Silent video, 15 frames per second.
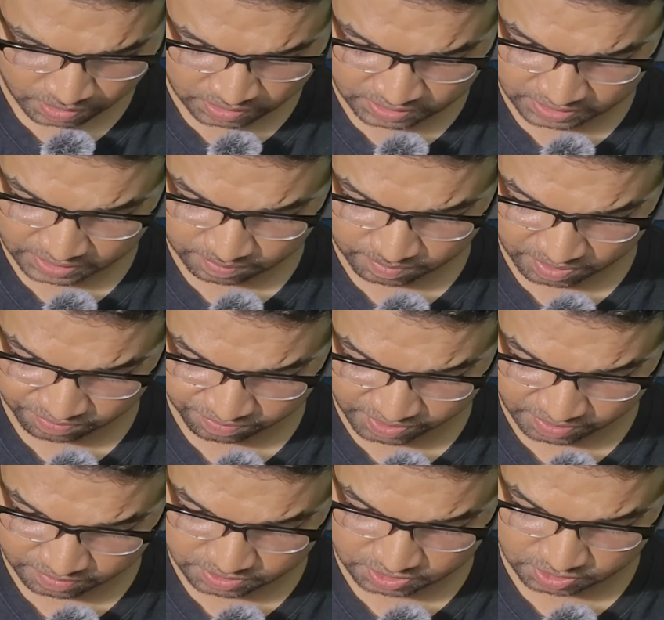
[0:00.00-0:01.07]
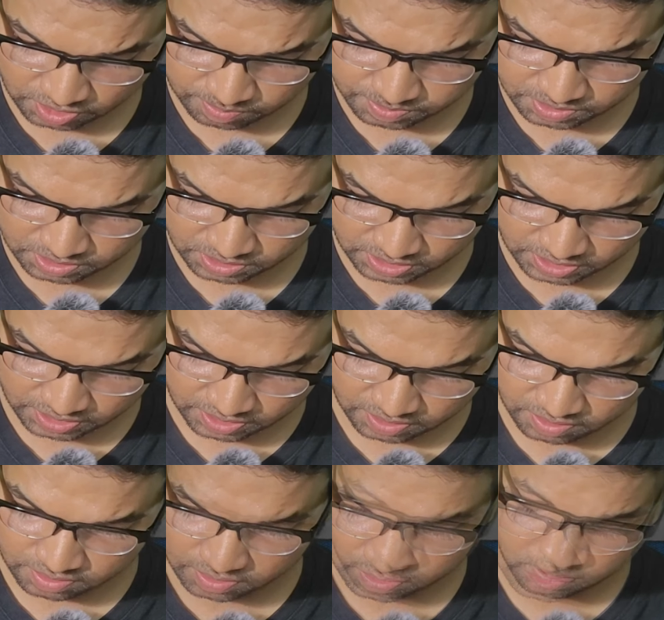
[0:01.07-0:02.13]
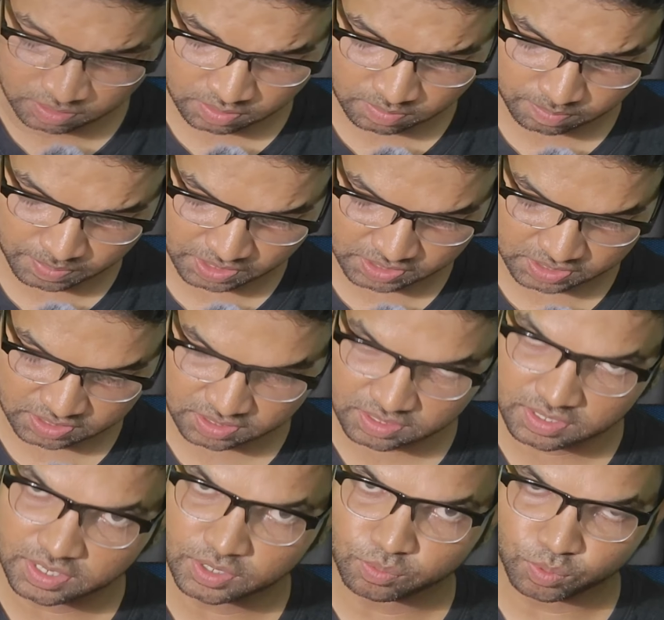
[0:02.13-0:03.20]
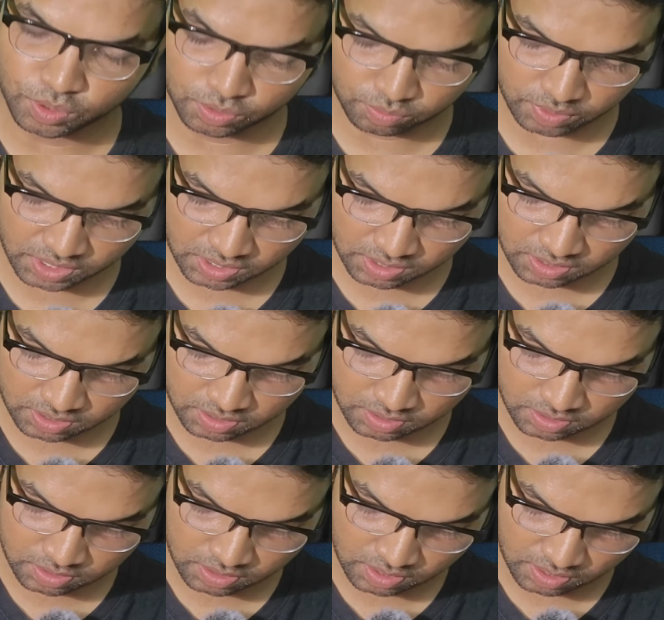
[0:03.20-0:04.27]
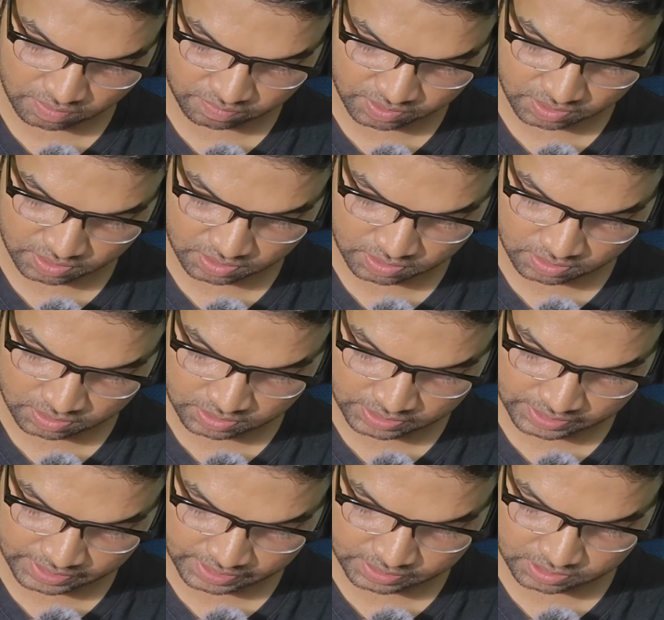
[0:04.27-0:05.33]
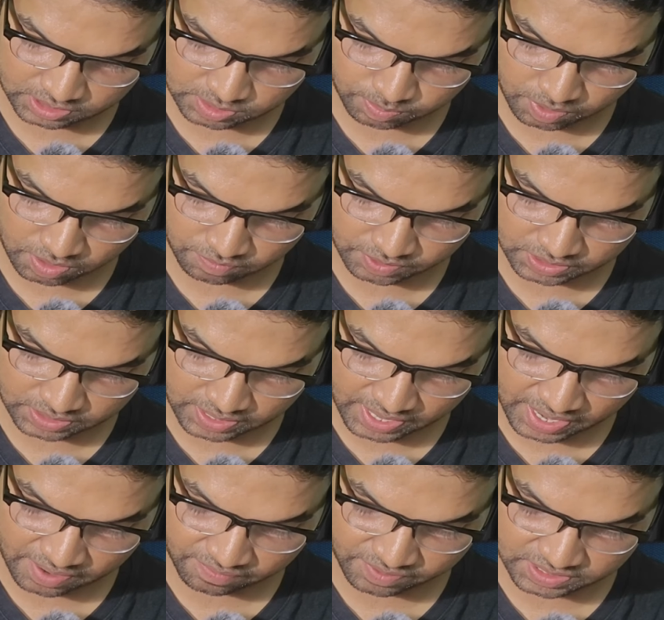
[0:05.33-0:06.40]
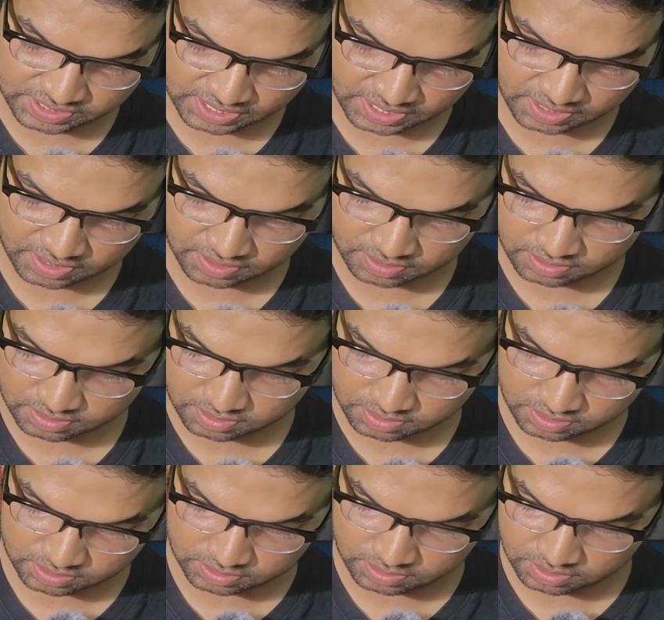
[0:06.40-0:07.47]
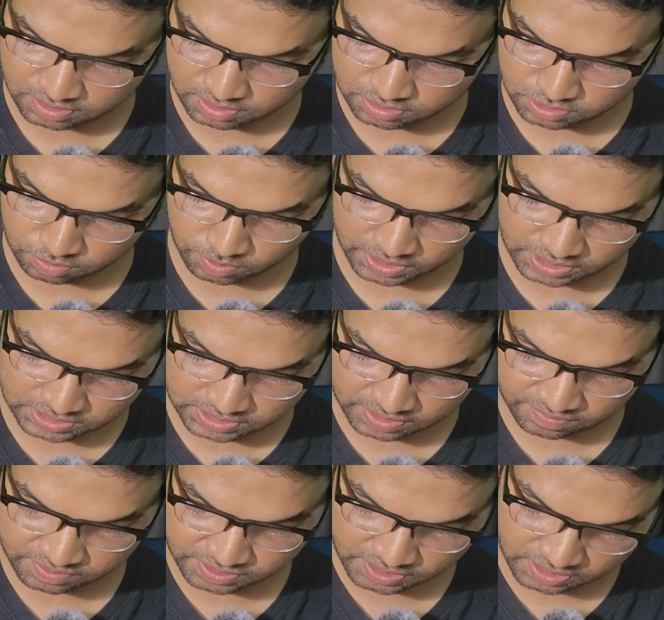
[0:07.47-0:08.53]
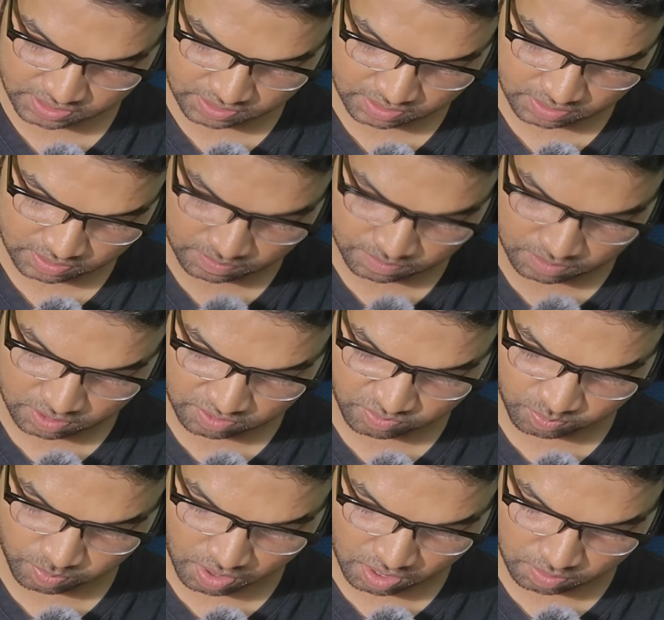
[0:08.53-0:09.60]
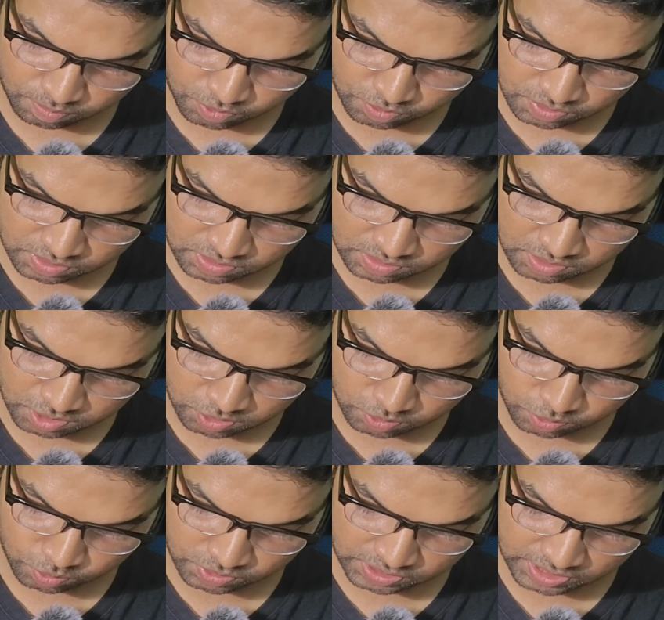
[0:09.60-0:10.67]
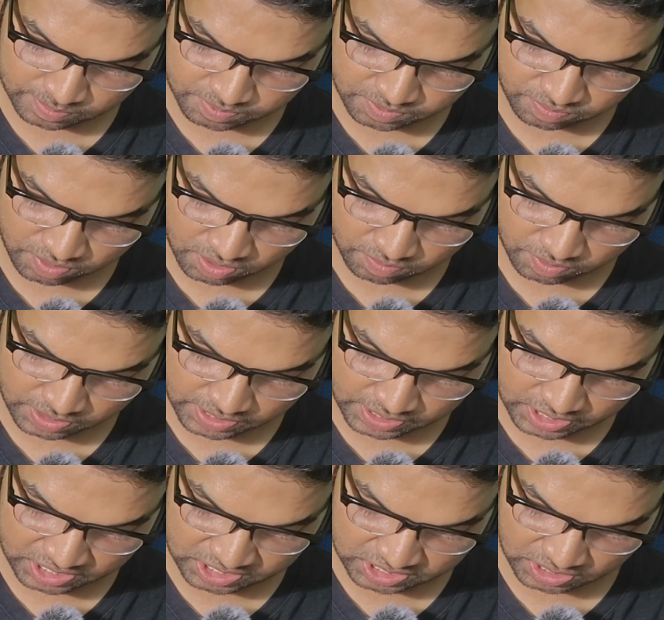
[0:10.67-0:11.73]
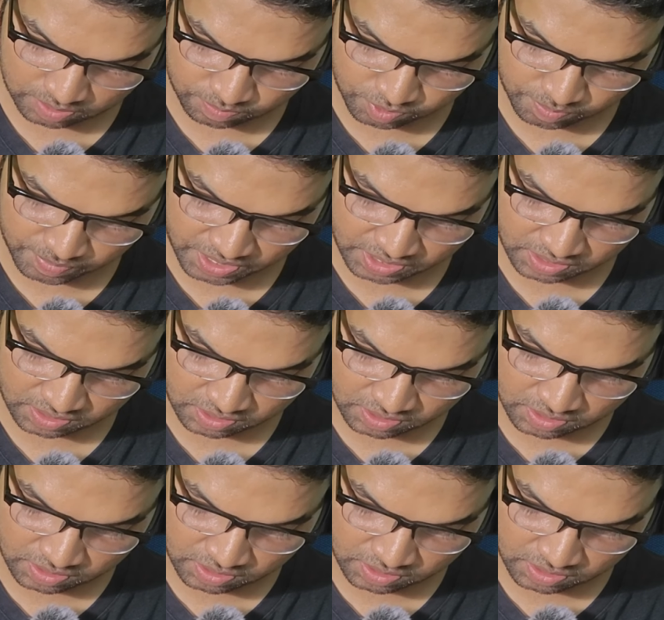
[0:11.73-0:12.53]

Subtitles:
In the game, f5 stops that idea, but it won't work. After take this pawn with n%. So what is n%? If pawn moves 2 steps forward in initial movement,